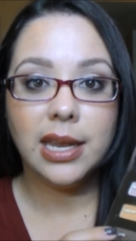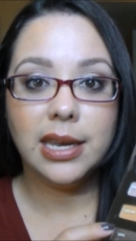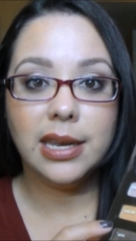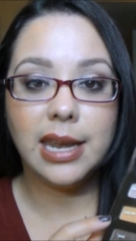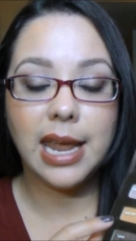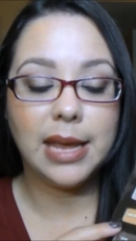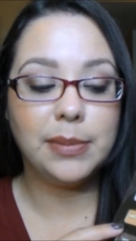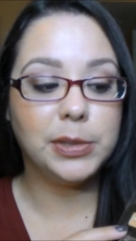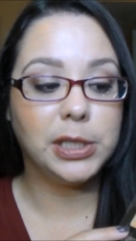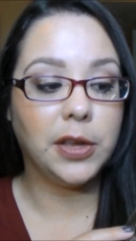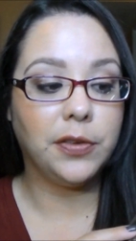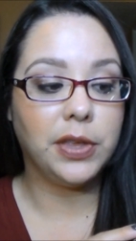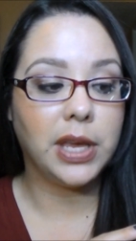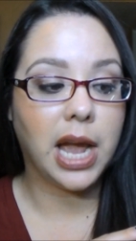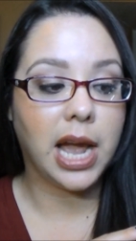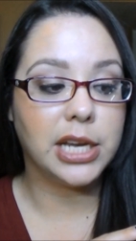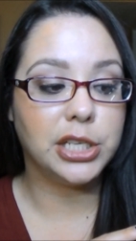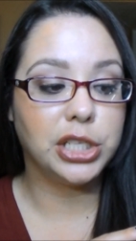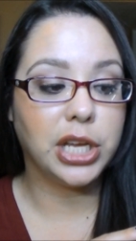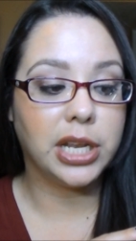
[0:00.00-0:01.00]
names of the
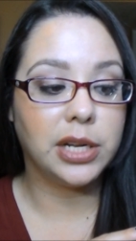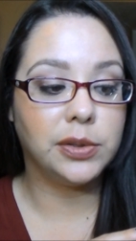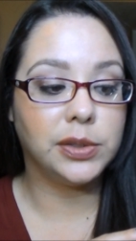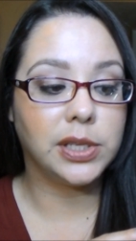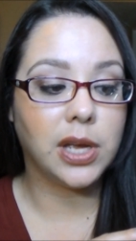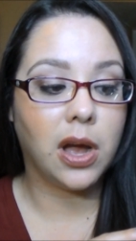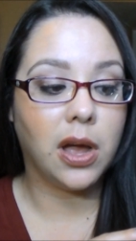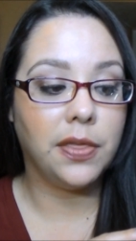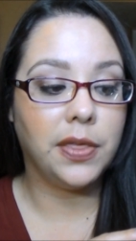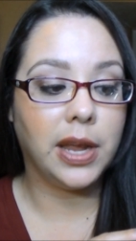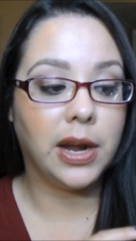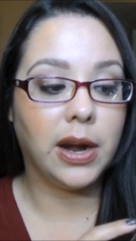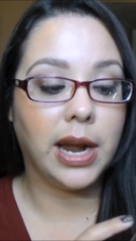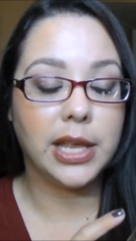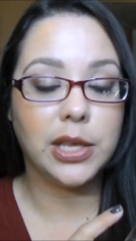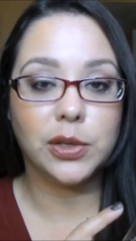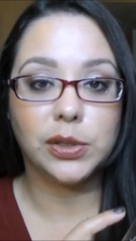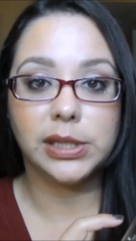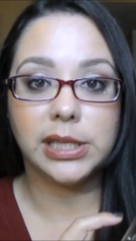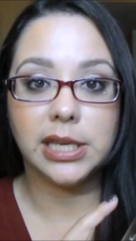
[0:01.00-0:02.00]
eyeshadows on there,
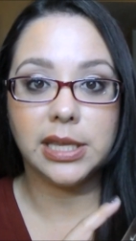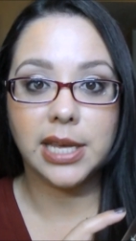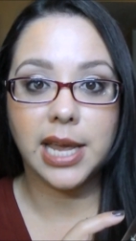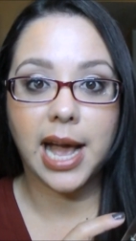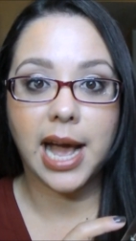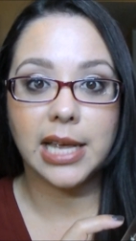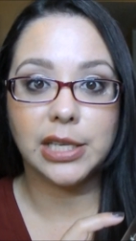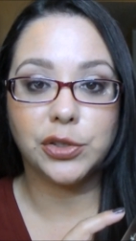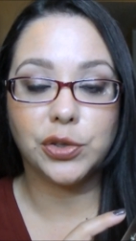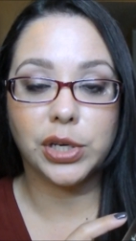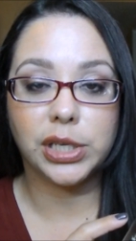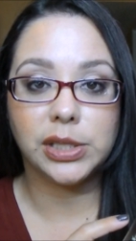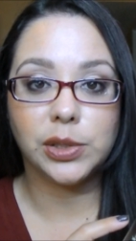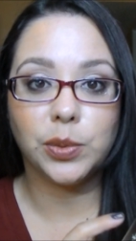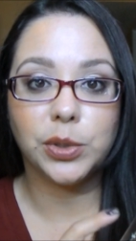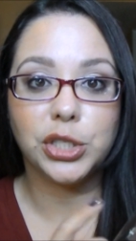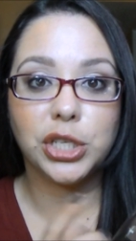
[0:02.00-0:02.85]
and you'll see the asterisks,